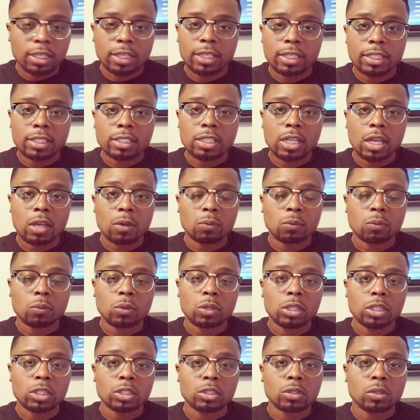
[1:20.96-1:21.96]
in the top
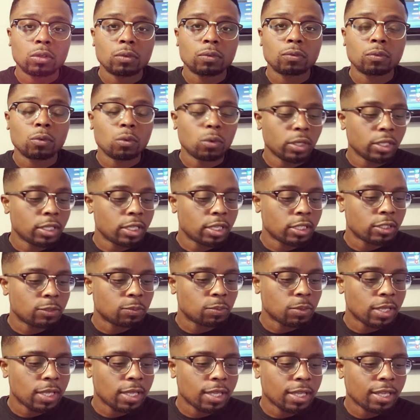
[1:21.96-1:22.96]
one hundred for E S
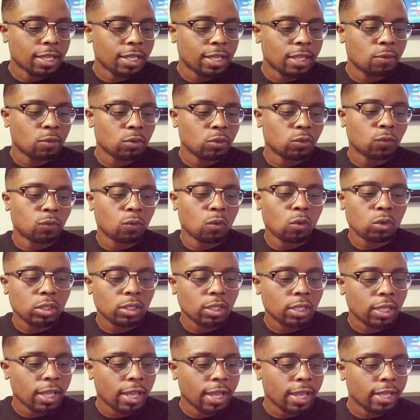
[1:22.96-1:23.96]
P N. He was fourth
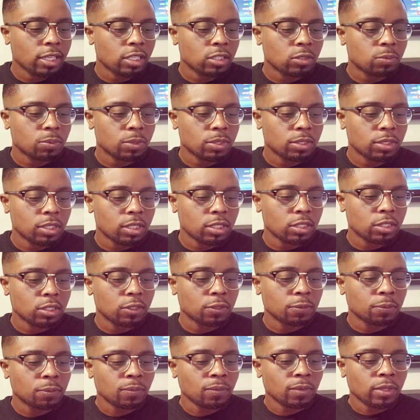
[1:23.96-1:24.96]
at his
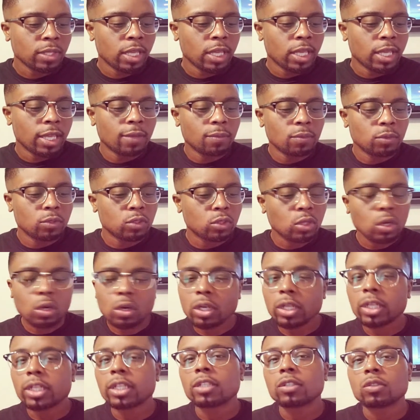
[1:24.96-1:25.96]
position. He was
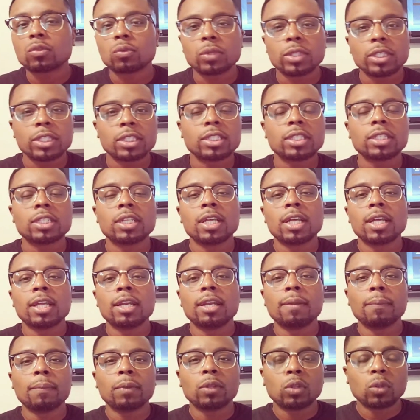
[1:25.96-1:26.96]
third in his region,
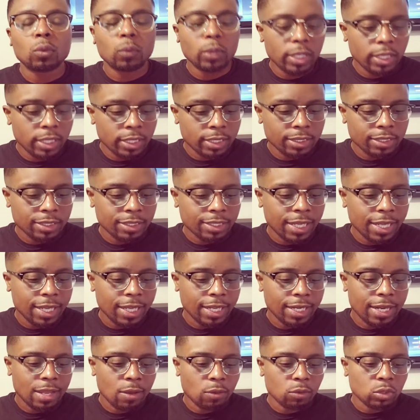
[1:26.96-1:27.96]
number three in his state,
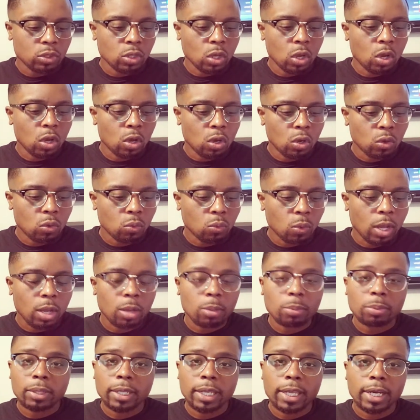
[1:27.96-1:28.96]
and that was all
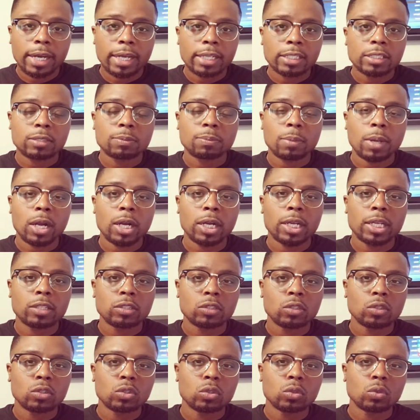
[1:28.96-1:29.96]
while playing at Spire
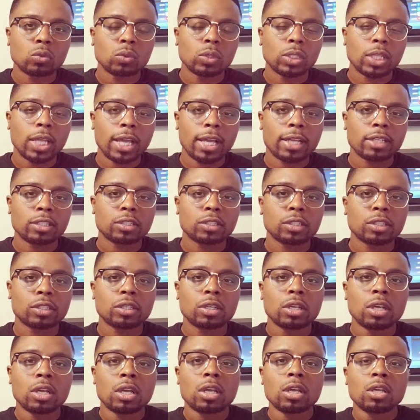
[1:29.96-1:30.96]
Institute last year.
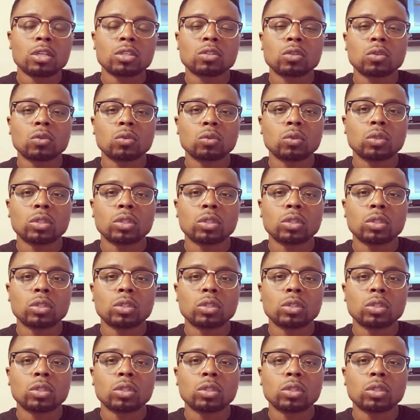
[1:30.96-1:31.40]
So